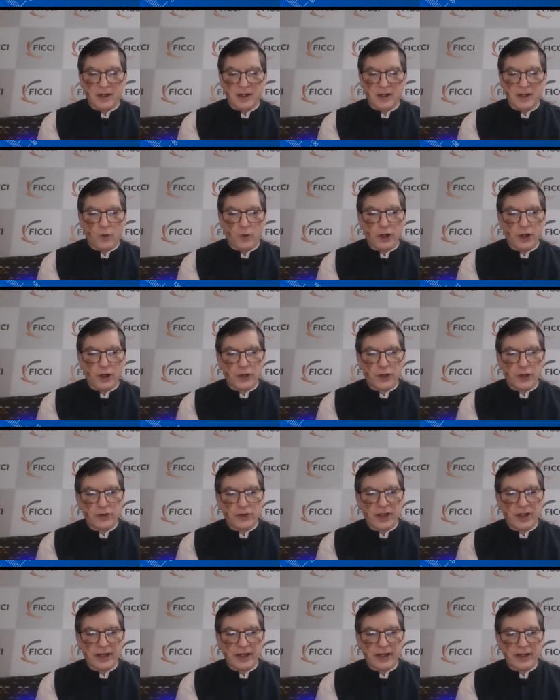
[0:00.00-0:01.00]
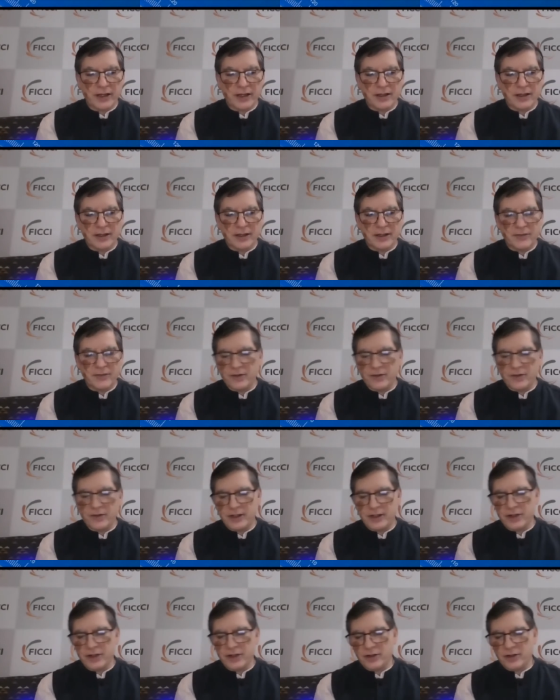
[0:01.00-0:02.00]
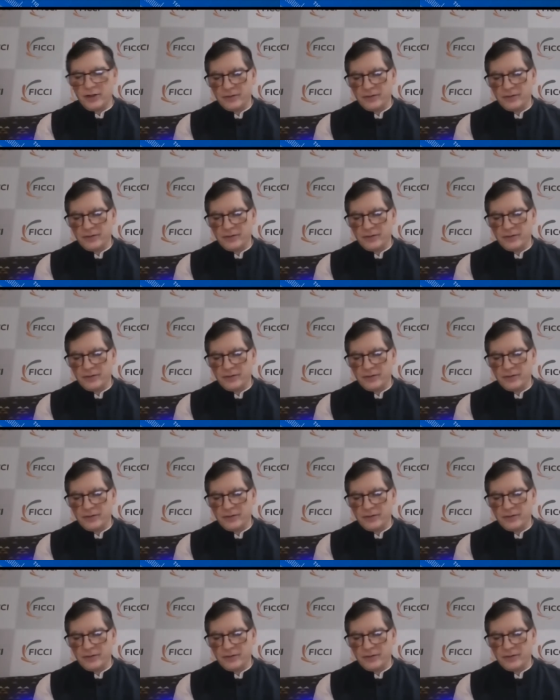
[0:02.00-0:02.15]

What do you think, if, you know,